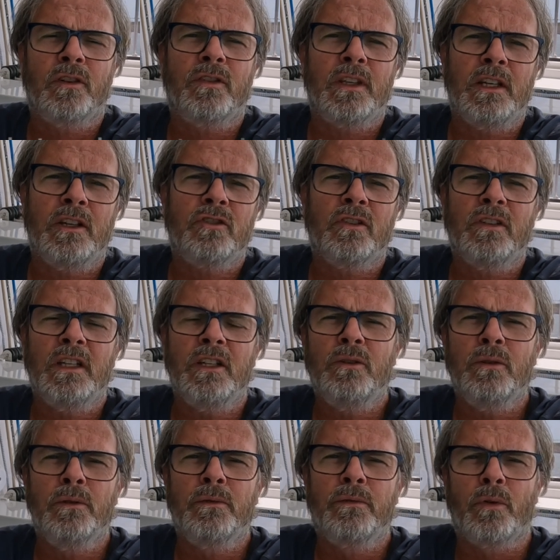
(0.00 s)
of things that they
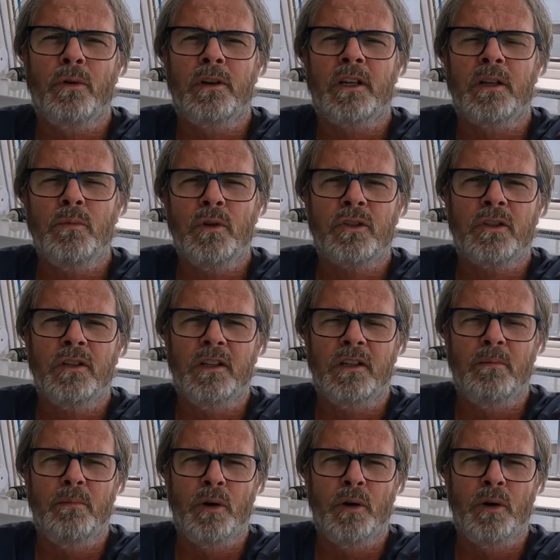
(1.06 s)
do for commissioning a